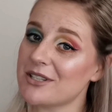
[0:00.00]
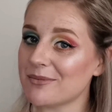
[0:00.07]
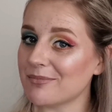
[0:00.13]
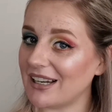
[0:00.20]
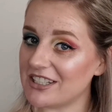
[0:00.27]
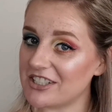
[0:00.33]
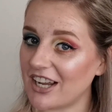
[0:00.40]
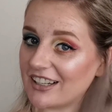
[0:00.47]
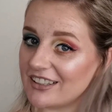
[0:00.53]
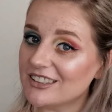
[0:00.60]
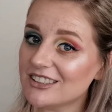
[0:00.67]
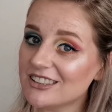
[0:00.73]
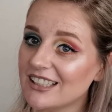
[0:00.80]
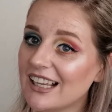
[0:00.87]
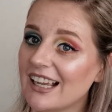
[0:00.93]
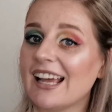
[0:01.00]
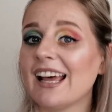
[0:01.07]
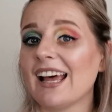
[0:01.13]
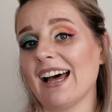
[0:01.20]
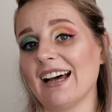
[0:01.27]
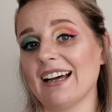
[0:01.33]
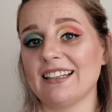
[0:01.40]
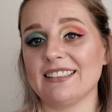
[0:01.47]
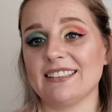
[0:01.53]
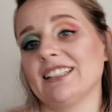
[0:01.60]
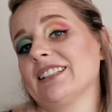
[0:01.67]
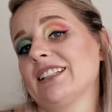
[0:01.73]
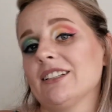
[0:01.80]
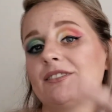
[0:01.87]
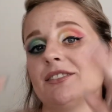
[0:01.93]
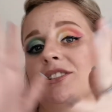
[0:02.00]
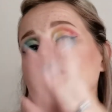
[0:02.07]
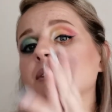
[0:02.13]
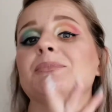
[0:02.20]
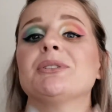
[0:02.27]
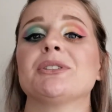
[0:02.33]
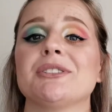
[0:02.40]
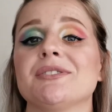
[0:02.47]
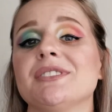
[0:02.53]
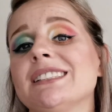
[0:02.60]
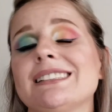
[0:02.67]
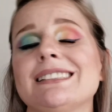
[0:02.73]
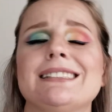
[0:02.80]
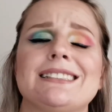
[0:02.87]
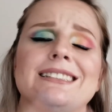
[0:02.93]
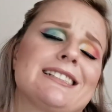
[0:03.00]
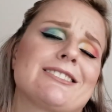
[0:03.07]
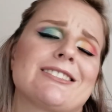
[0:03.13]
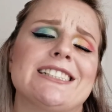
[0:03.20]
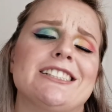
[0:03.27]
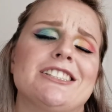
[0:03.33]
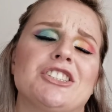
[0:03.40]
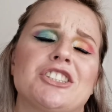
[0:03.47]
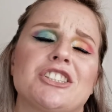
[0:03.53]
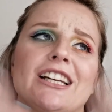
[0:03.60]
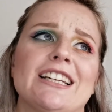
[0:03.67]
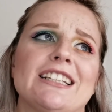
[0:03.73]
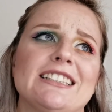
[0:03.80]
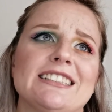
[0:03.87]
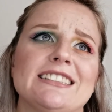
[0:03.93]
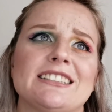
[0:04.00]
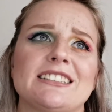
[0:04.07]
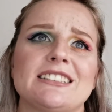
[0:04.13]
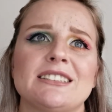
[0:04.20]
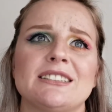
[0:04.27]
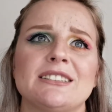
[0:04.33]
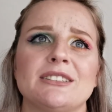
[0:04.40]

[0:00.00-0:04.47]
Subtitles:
to my channel, and I'll give you some more of this cringe at least.